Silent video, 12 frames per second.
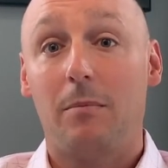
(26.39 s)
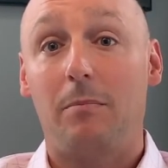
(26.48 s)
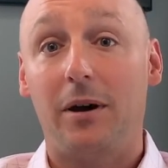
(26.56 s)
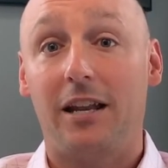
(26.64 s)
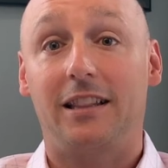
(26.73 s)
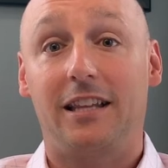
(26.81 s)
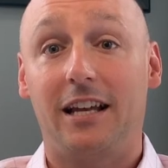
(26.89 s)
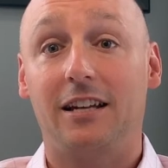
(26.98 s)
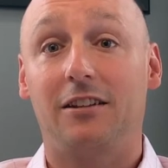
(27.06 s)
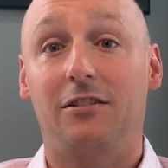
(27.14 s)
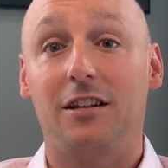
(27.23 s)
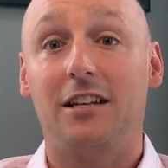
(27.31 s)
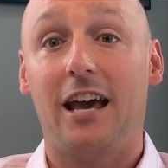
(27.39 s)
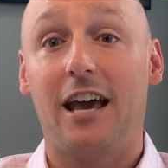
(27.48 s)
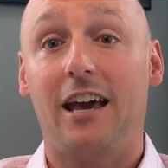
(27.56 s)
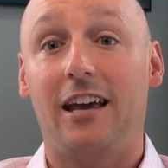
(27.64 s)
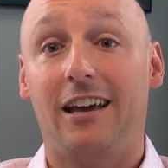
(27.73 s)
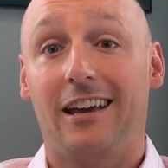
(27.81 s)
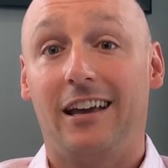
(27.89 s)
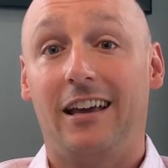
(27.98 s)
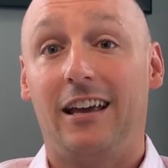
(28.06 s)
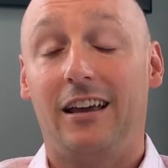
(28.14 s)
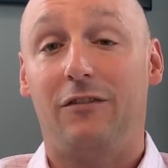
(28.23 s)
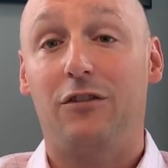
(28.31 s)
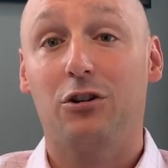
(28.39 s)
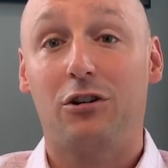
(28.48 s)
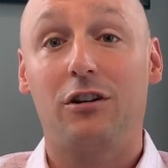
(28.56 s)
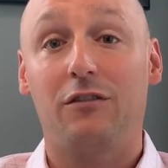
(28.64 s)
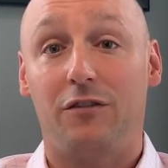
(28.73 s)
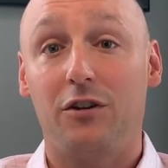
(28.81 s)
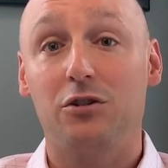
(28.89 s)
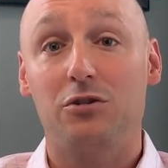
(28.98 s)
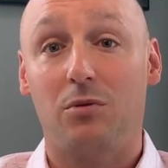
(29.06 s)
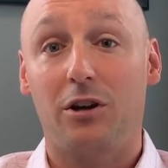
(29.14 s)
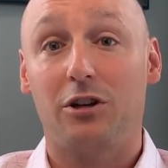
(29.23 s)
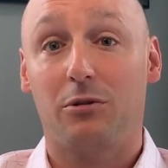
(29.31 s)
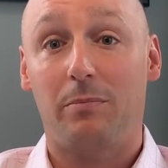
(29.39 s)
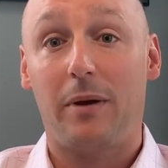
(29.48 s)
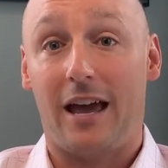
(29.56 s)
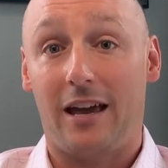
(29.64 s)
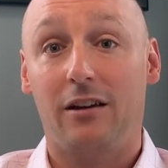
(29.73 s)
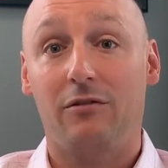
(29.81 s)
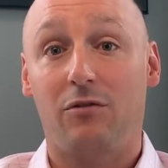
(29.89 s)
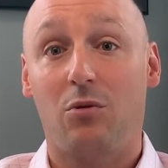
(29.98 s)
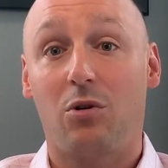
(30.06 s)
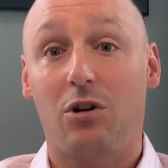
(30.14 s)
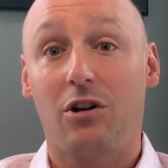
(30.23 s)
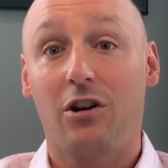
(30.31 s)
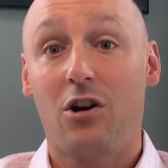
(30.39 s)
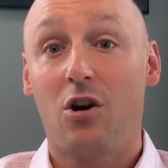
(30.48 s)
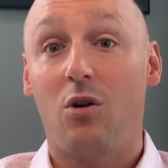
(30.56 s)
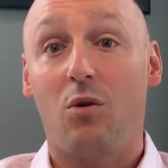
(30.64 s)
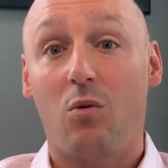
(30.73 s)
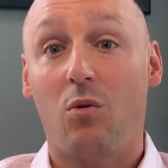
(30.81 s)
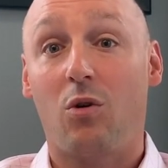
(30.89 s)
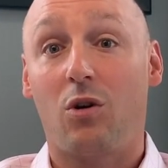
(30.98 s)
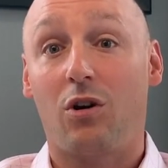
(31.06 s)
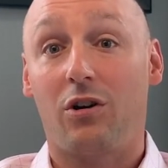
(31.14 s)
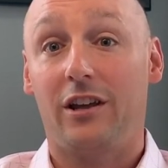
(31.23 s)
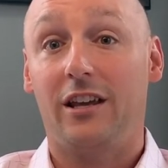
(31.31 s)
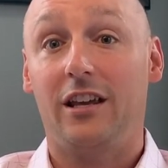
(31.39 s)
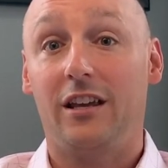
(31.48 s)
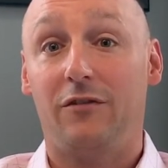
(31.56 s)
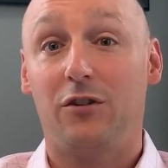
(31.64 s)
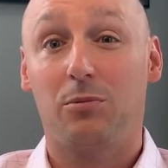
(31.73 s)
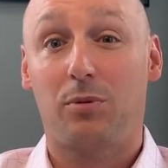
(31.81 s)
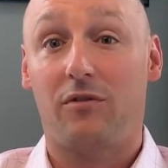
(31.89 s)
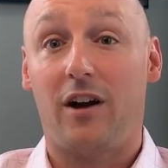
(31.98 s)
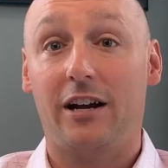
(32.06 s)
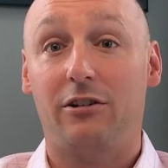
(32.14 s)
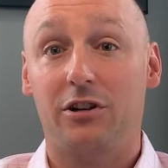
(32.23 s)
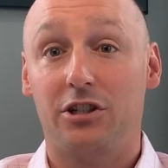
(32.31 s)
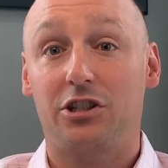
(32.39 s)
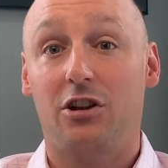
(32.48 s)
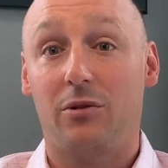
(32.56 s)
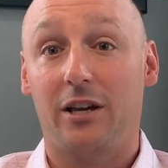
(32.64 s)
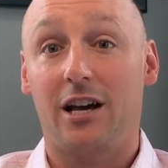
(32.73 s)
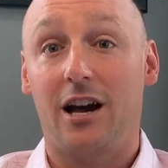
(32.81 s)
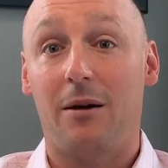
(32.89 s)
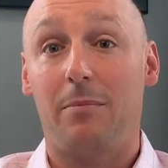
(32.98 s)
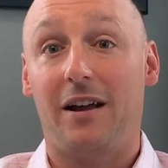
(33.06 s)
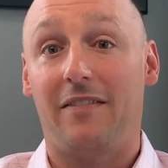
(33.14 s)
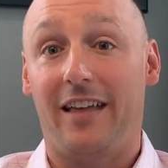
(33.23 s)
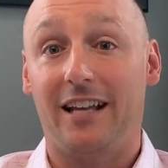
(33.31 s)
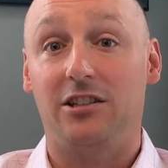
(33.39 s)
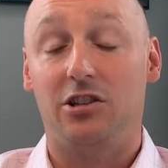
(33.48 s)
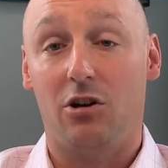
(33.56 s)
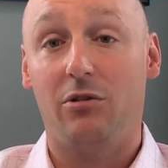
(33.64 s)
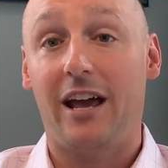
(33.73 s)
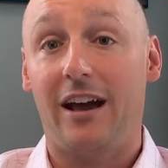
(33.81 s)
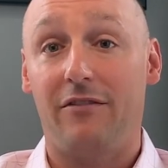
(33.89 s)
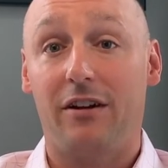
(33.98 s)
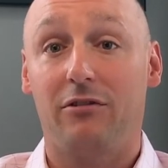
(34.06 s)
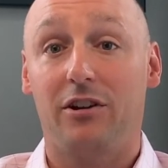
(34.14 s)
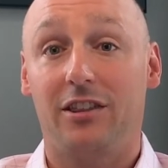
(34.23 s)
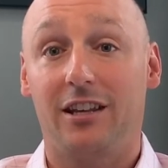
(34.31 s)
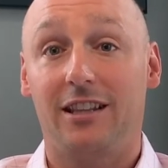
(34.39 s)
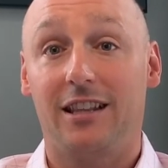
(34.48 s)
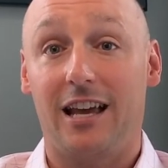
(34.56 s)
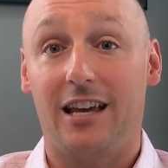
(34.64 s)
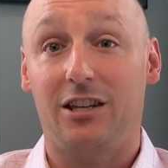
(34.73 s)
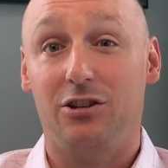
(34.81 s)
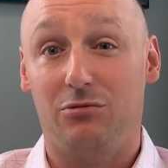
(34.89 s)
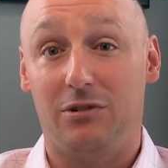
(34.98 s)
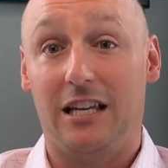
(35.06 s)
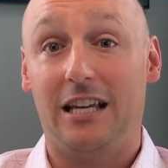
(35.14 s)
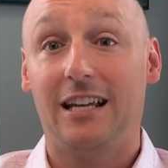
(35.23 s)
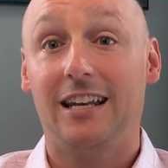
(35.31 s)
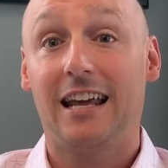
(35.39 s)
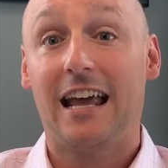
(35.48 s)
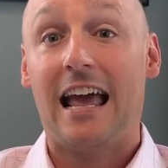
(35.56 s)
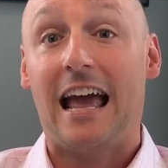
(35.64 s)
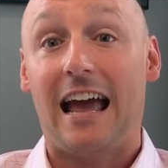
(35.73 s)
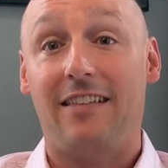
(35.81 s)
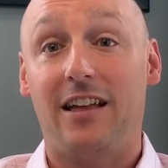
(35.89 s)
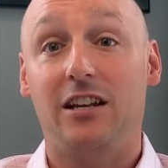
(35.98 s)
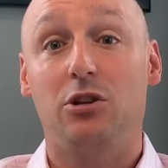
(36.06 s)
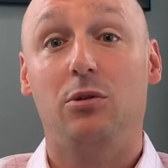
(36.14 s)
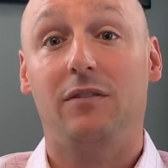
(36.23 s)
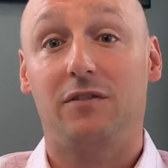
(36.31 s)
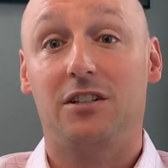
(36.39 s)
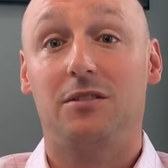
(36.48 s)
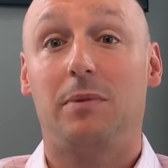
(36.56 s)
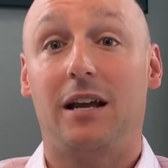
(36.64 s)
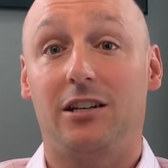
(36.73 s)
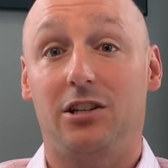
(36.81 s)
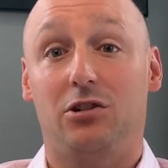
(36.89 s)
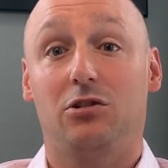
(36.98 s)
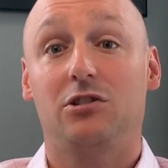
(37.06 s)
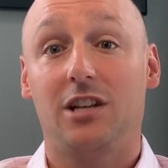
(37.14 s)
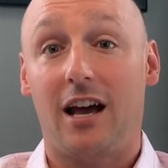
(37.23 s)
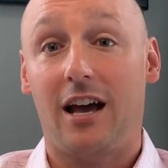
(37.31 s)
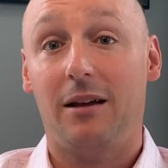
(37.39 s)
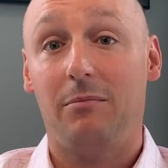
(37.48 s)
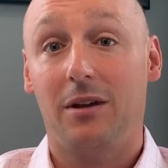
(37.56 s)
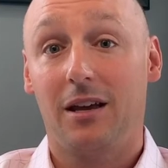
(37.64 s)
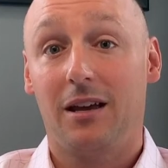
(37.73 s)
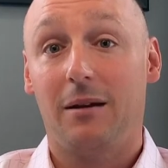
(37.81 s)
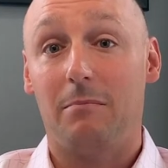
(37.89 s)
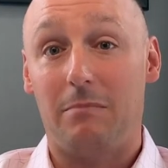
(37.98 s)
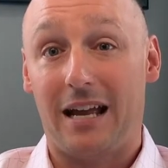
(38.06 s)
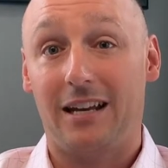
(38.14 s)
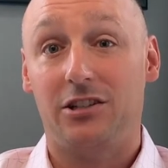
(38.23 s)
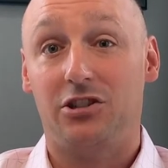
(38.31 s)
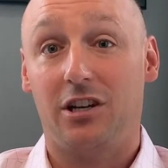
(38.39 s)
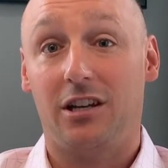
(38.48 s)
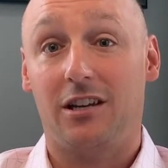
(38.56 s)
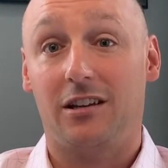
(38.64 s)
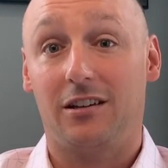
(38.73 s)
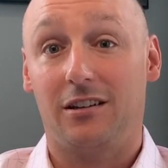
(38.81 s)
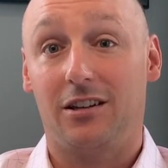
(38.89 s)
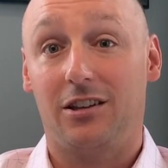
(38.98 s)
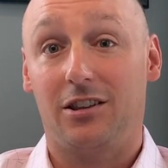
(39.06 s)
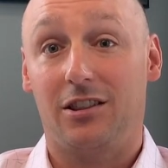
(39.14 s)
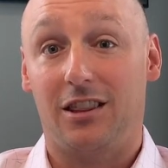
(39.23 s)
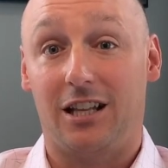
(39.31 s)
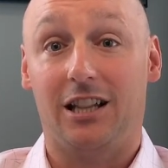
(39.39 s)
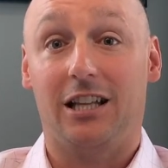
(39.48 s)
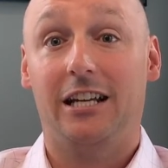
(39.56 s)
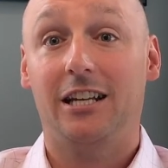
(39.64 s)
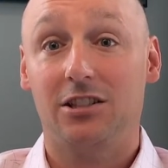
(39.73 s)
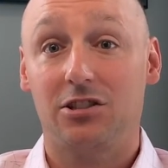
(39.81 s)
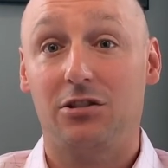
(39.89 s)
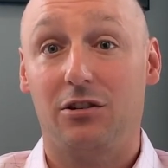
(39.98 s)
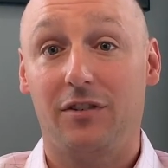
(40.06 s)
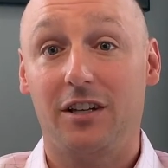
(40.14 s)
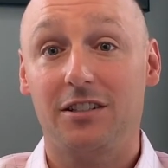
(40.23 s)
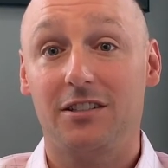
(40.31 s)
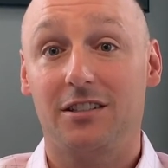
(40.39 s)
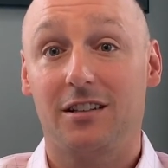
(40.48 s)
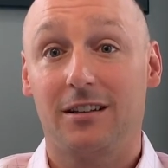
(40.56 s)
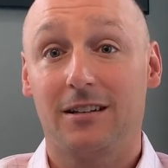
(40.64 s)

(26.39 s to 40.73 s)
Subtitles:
But at the end of the day, if you're confused what you're paying for, or if your provider is showing up and they don't have everything that you need, and then you have to spend your time managing the linen service,